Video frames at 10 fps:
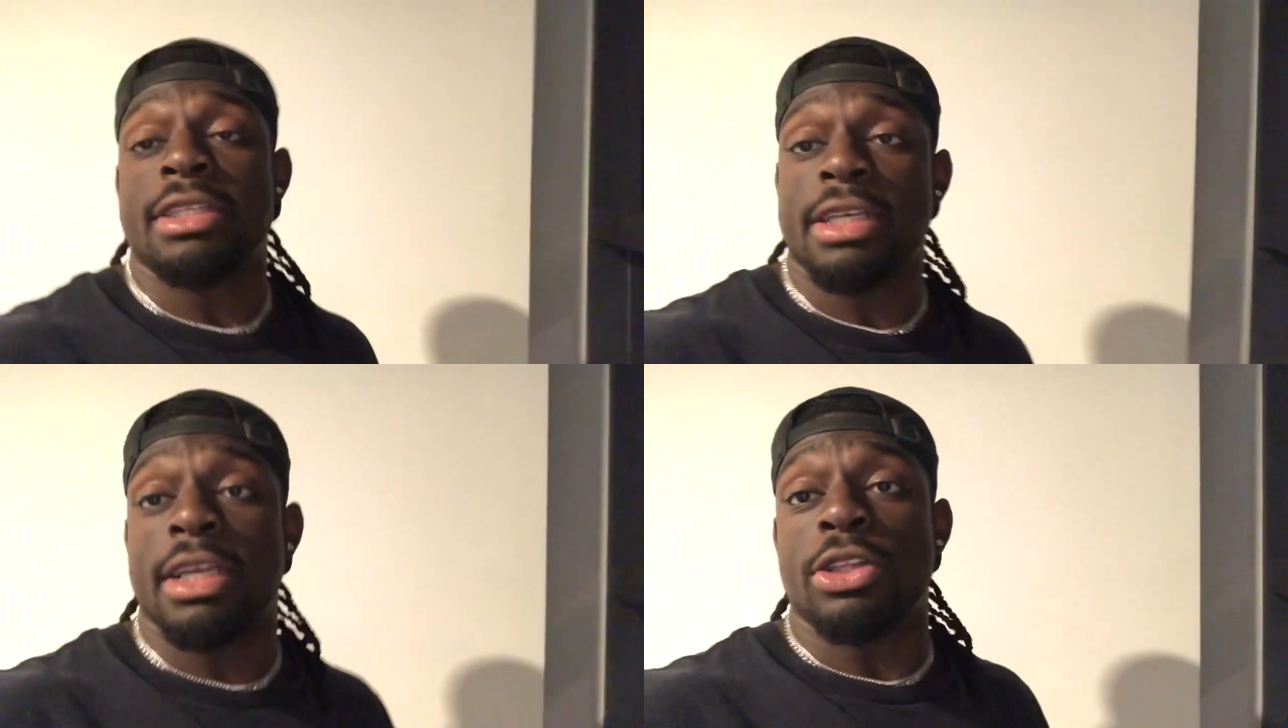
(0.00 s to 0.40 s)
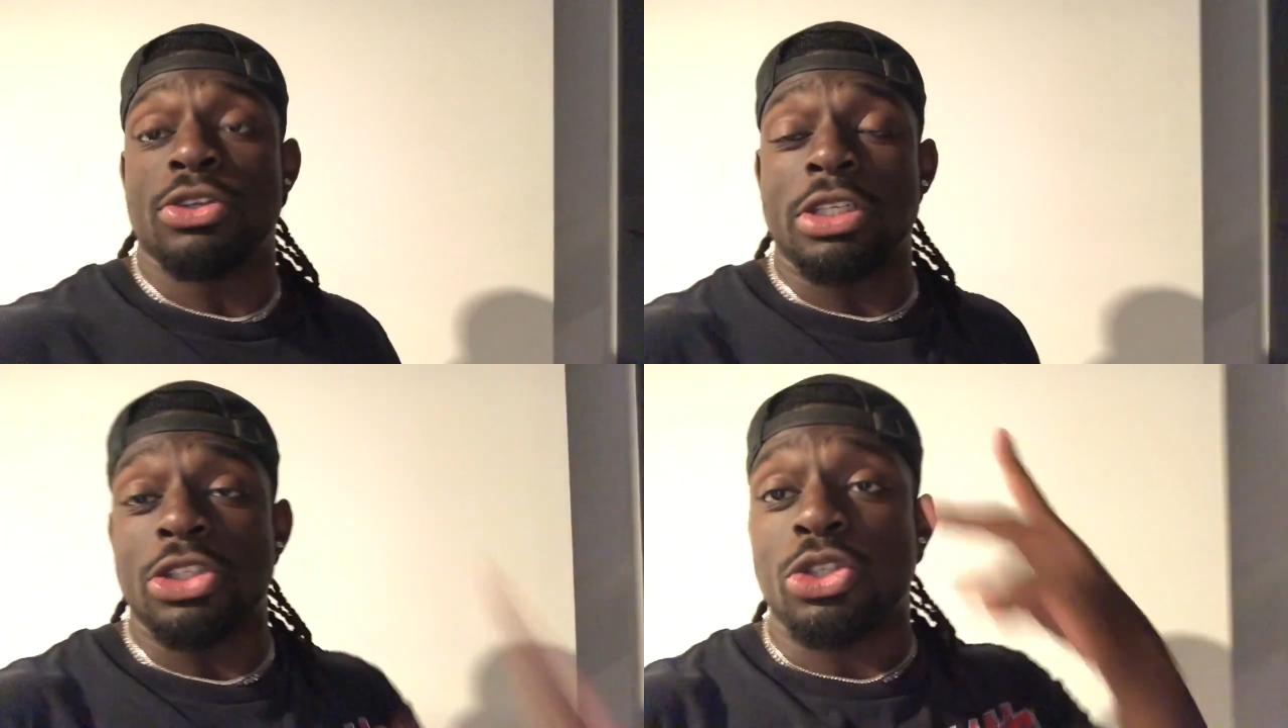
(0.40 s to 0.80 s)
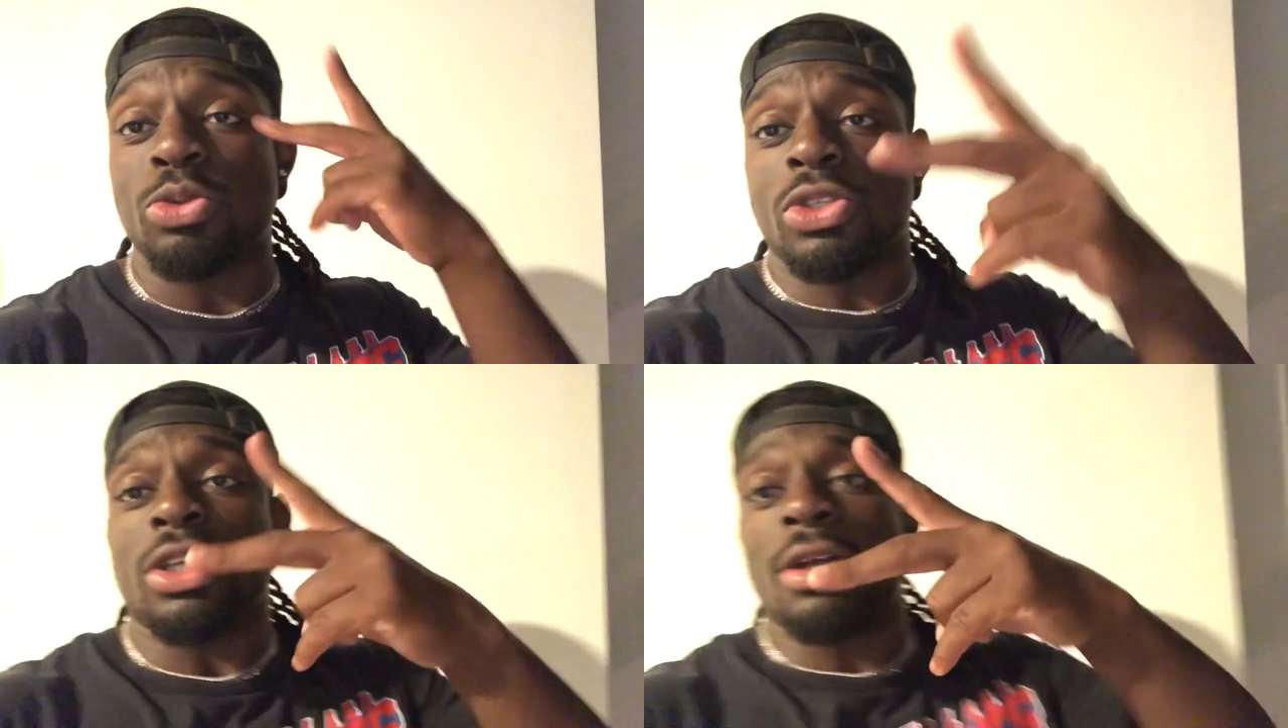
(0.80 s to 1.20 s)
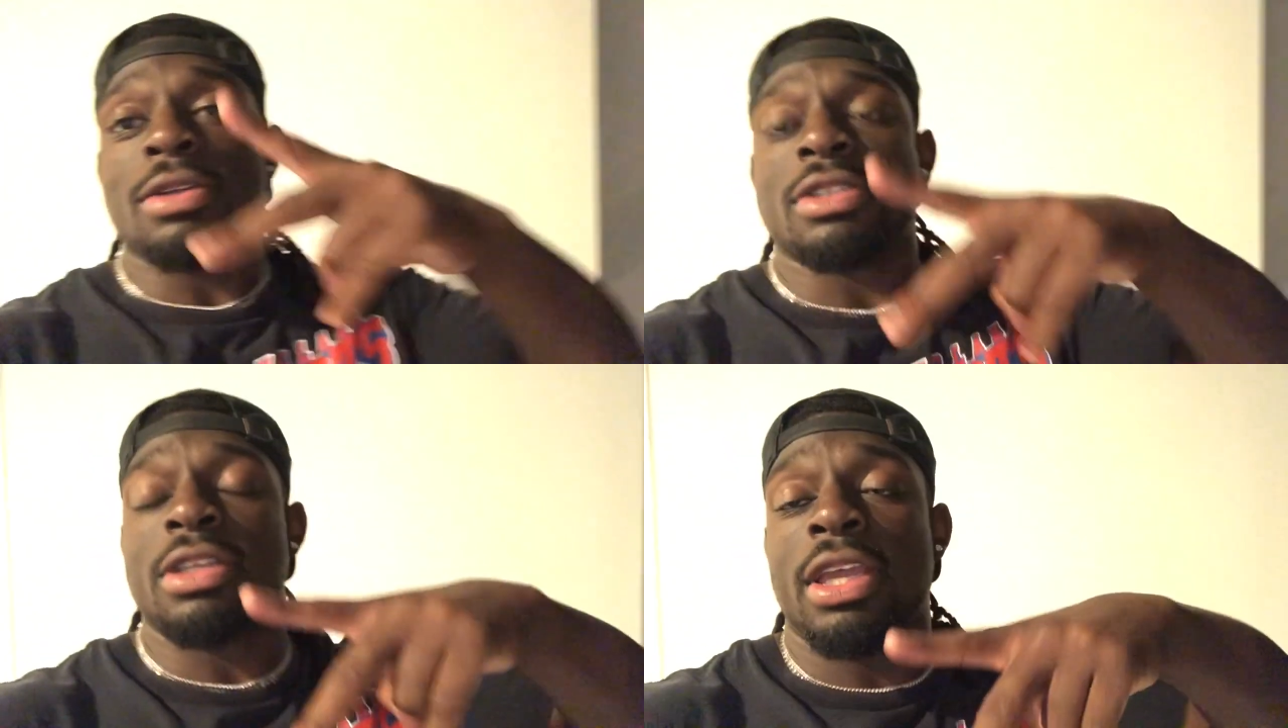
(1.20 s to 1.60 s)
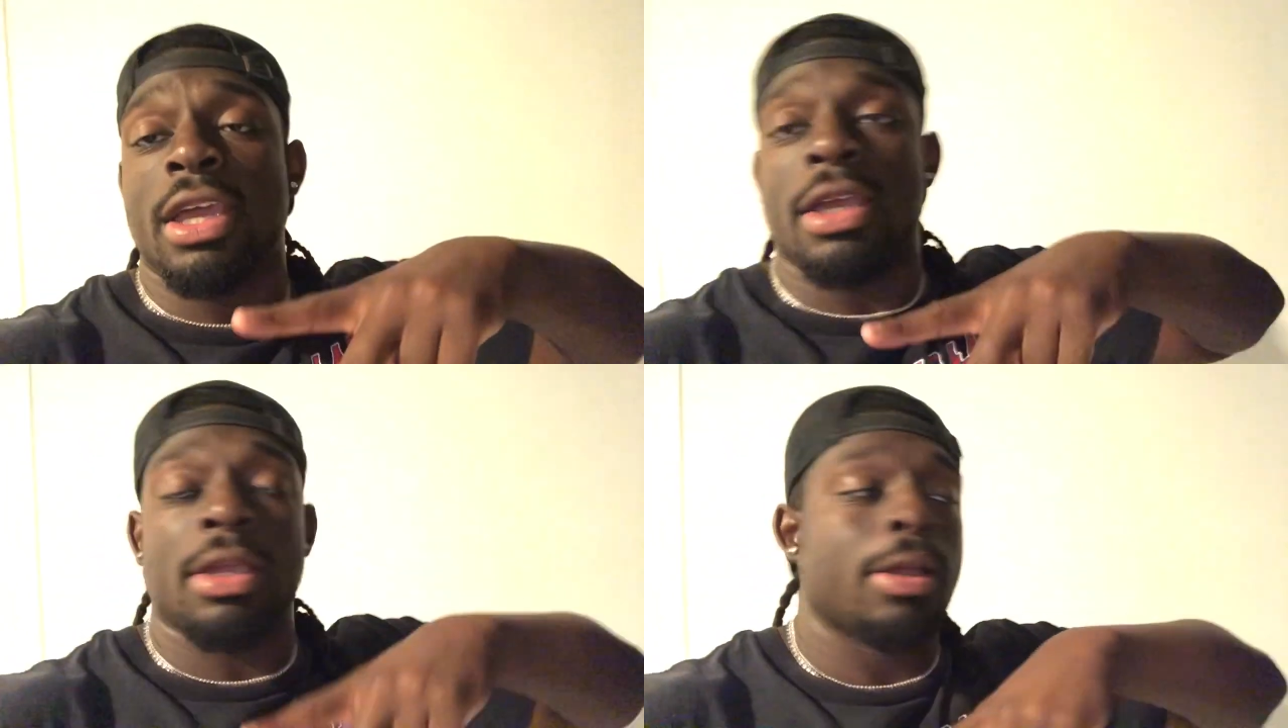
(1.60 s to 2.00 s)
did literally two songs
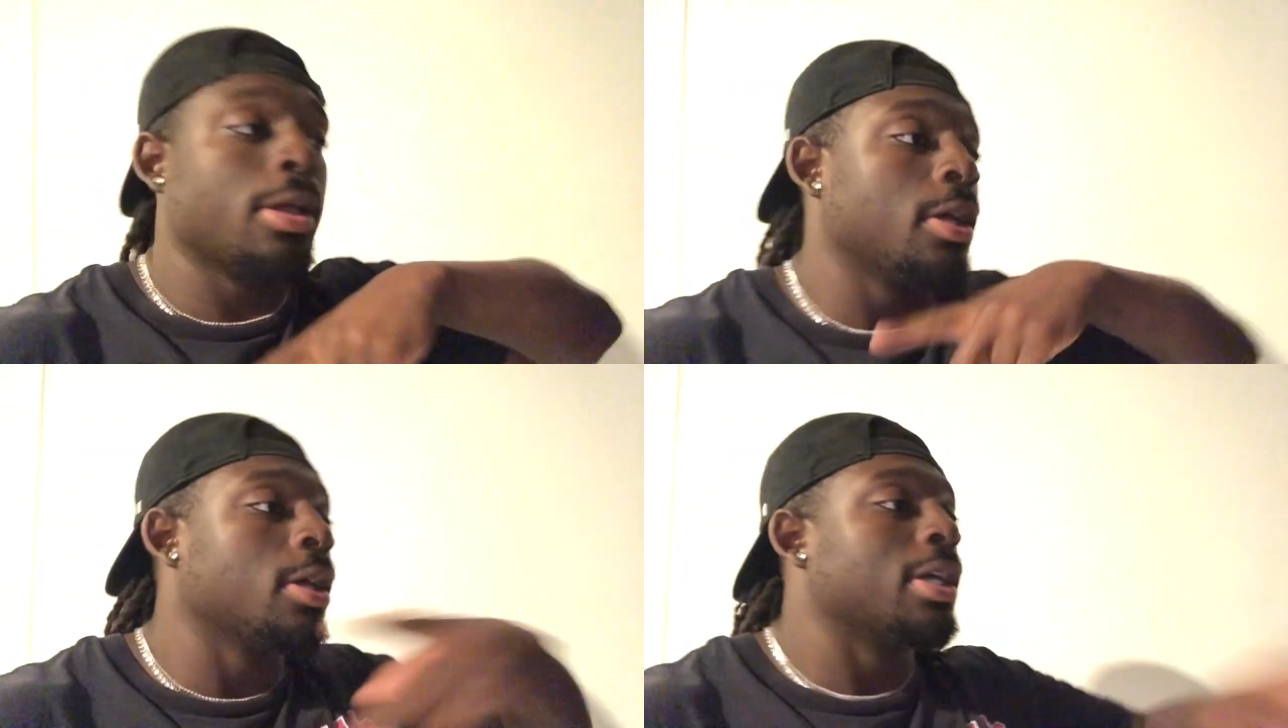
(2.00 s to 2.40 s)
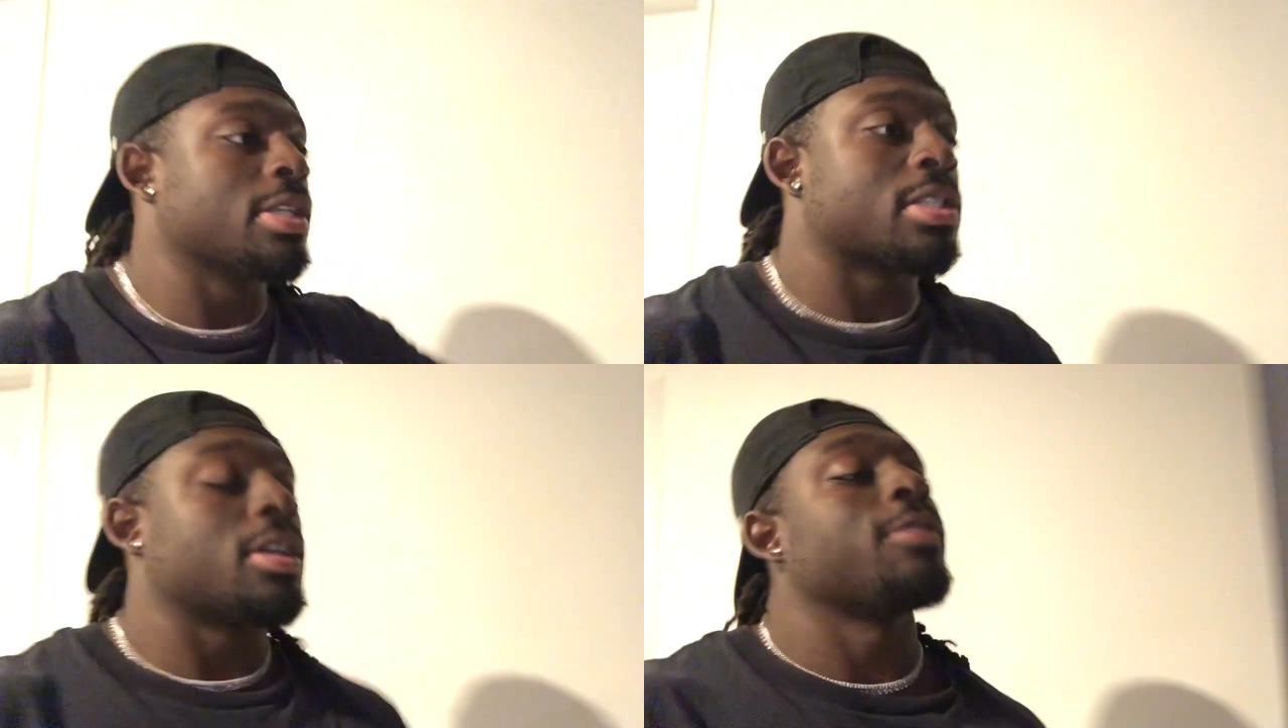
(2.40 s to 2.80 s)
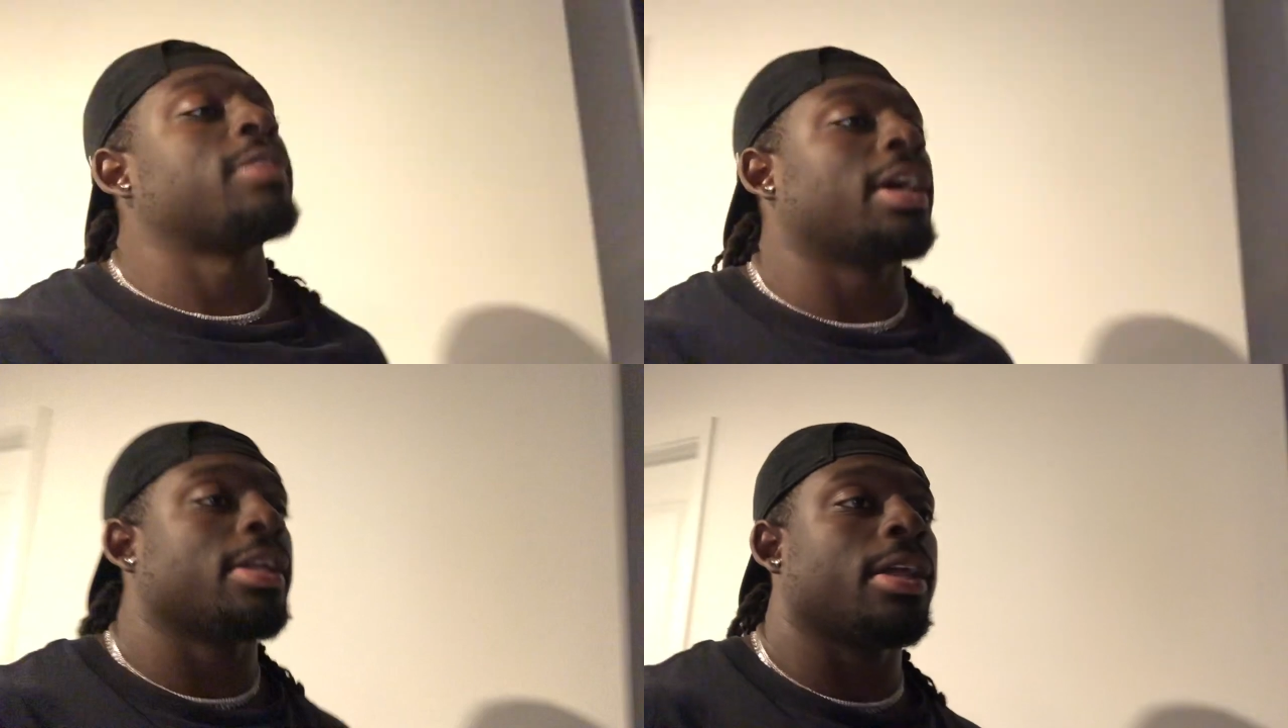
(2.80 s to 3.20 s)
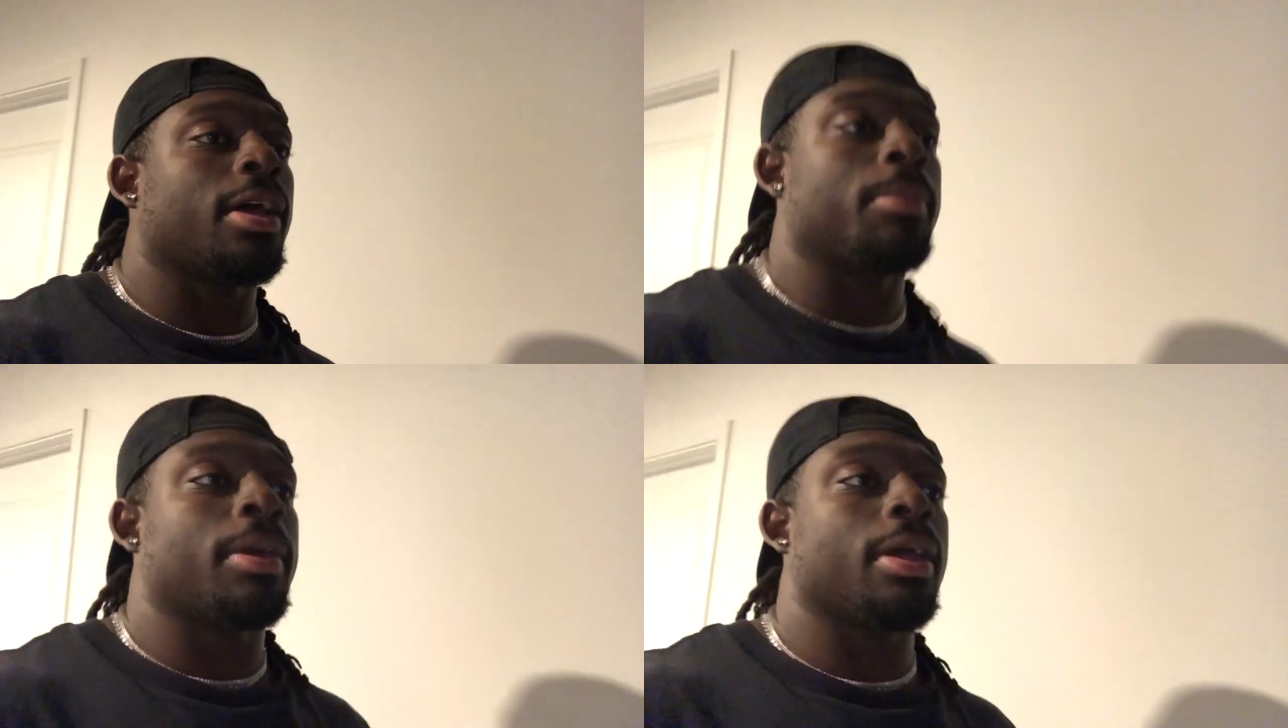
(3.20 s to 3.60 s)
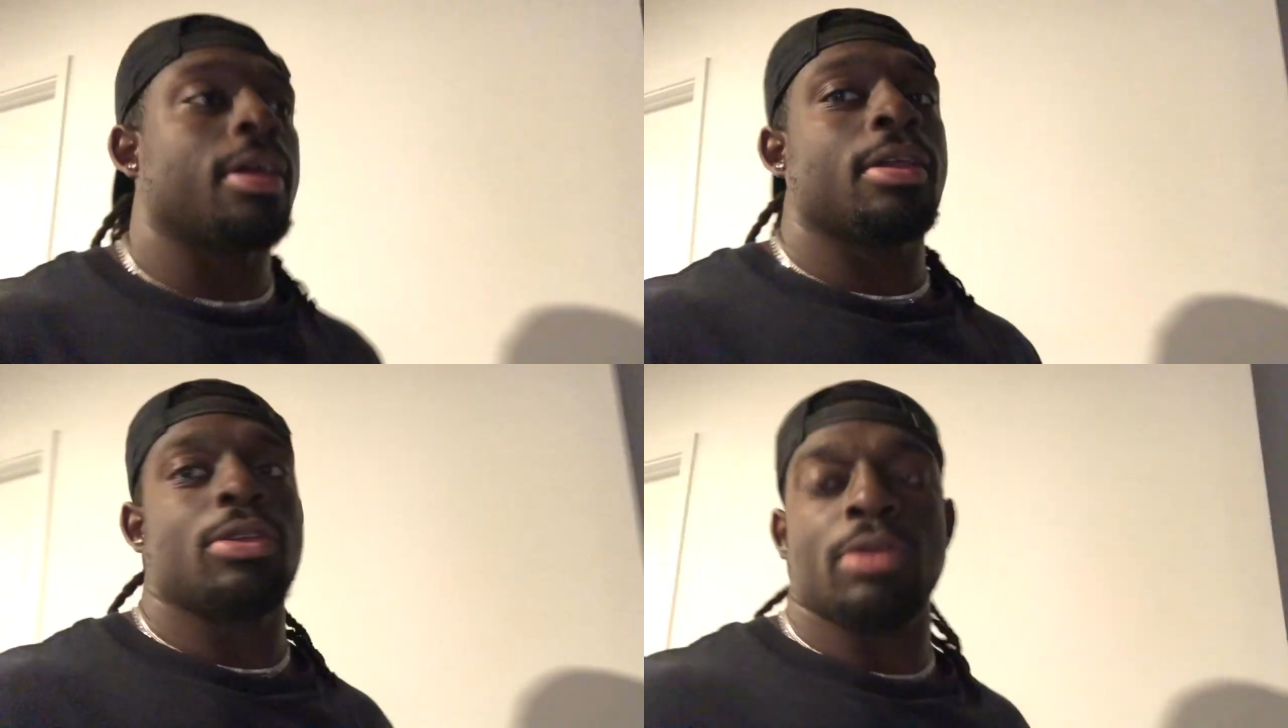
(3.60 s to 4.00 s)
today and stuff like that, man.